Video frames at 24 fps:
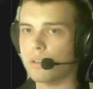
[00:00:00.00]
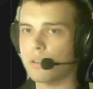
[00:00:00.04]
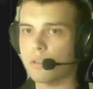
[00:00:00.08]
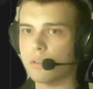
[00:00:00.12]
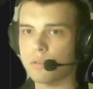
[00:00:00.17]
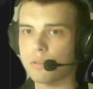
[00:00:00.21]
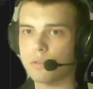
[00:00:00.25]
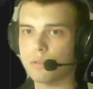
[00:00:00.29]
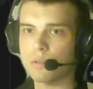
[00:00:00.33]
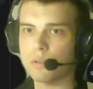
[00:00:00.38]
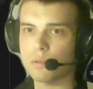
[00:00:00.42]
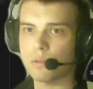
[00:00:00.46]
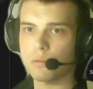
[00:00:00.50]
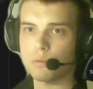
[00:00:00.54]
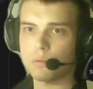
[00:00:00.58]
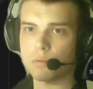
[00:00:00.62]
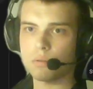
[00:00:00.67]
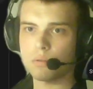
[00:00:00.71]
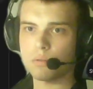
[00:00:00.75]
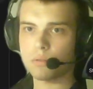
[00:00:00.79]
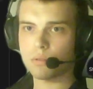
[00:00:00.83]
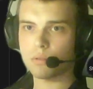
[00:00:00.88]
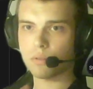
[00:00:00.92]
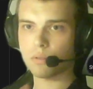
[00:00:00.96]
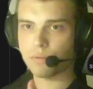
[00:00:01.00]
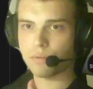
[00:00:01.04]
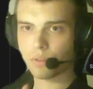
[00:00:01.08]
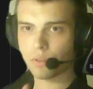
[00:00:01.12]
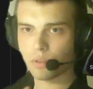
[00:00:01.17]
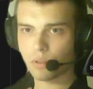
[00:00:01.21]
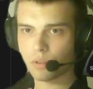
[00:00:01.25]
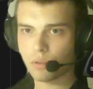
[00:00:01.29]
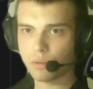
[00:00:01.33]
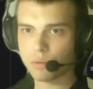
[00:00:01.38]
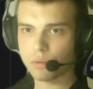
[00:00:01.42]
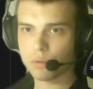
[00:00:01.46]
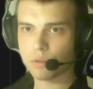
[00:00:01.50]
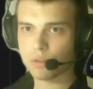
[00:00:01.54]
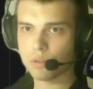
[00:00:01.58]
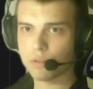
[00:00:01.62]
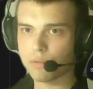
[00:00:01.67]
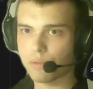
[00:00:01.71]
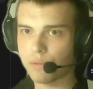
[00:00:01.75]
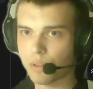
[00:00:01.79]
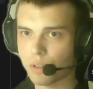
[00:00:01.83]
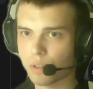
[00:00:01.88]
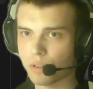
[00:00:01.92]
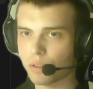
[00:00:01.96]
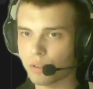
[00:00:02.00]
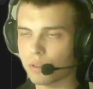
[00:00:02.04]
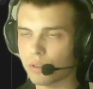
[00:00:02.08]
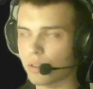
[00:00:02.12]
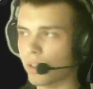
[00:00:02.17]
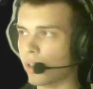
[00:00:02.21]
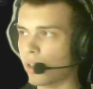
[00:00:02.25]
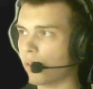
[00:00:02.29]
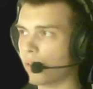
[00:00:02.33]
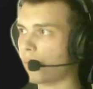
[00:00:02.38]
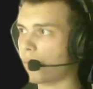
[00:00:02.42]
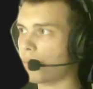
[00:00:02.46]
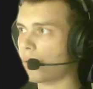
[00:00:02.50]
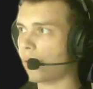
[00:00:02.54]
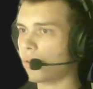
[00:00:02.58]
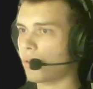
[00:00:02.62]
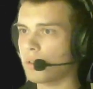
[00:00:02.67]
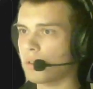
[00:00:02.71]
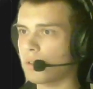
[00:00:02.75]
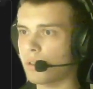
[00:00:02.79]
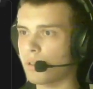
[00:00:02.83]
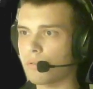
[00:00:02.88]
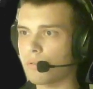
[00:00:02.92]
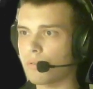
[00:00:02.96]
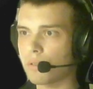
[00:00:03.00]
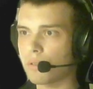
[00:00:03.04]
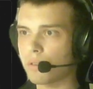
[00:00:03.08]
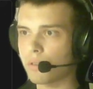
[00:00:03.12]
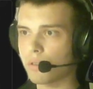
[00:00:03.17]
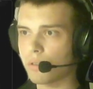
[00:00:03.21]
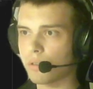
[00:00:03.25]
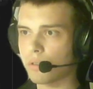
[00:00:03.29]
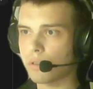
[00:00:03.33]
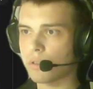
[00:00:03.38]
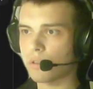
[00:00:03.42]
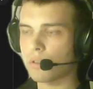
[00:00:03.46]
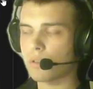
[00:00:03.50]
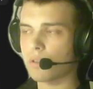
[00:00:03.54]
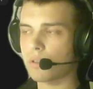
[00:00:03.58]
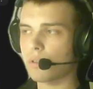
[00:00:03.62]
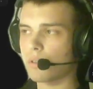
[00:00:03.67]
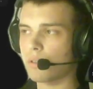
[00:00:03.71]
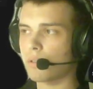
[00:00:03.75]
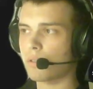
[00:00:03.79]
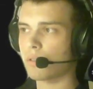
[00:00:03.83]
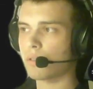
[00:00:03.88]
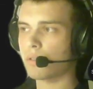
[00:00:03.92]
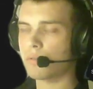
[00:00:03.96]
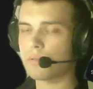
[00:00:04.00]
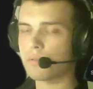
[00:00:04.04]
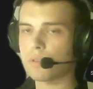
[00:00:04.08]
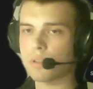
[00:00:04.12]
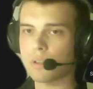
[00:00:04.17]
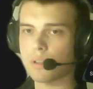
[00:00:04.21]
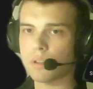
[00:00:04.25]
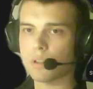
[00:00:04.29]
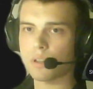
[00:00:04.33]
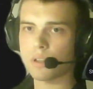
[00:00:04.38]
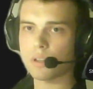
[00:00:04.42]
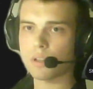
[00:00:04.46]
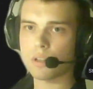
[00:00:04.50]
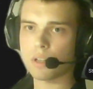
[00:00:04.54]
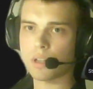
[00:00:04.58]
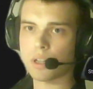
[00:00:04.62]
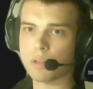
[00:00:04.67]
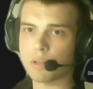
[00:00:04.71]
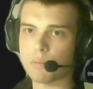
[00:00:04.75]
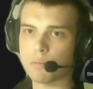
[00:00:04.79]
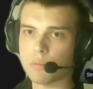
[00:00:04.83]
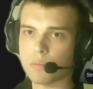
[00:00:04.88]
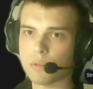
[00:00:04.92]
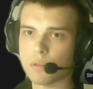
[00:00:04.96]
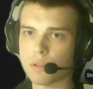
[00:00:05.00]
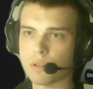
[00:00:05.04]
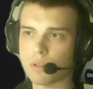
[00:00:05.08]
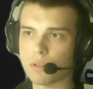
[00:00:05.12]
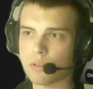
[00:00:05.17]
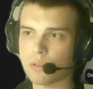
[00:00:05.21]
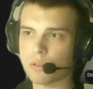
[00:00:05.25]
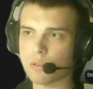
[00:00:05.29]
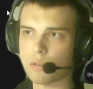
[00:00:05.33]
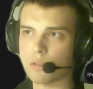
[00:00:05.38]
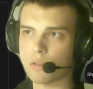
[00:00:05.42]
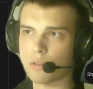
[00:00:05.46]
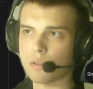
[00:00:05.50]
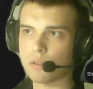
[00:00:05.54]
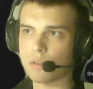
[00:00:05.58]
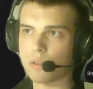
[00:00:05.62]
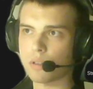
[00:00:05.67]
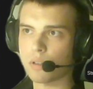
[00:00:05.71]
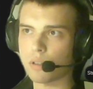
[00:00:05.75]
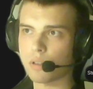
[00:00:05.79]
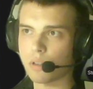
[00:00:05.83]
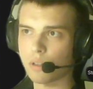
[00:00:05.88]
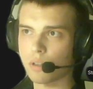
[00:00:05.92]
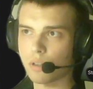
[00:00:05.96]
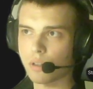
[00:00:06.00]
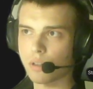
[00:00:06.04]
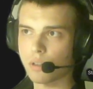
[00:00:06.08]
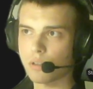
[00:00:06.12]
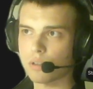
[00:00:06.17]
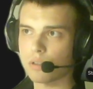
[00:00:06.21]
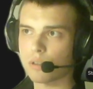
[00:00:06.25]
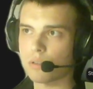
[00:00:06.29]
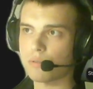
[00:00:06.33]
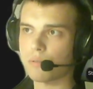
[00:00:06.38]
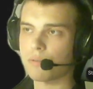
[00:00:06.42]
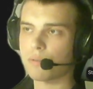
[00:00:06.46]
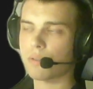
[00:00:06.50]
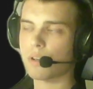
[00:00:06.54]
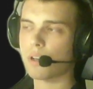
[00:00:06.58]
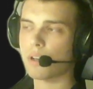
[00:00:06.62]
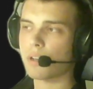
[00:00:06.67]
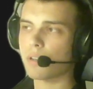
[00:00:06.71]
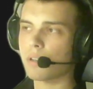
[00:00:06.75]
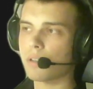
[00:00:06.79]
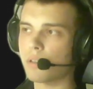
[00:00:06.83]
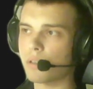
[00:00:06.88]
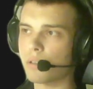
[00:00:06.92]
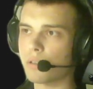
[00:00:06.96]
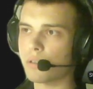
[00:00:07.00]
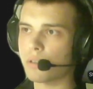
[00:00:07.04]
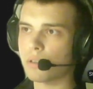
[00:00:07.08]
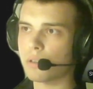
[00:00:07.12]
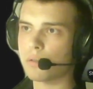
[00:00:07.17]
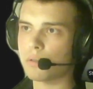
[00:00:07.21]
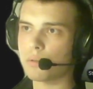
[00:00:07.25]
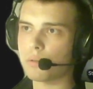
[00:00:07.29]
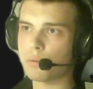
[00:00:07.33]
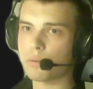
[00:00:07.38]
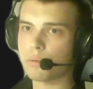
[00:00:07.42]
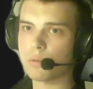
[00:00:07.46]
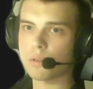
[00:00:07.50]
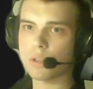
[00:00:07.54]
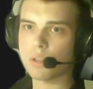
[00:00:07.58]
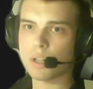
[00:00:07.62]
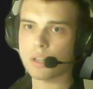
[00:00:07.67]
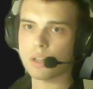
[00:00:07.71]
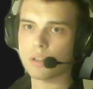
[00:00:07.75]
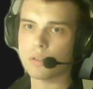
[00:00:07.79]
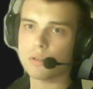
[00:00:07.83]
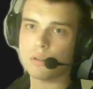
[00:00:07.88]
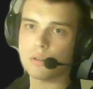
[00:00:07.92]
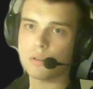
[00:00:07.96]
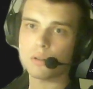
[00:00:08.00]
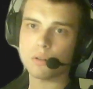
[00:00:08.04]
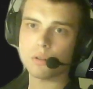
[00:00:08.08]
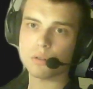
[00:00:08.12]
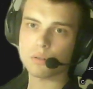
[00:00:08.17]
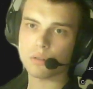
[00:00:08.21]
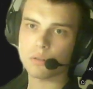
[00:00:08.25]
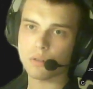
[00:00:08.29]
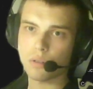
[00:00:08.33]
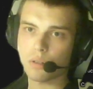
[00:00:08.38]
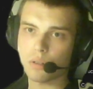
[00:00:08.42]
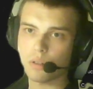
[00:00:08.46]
so this was the first step. Give the LLM and the file that you would like, or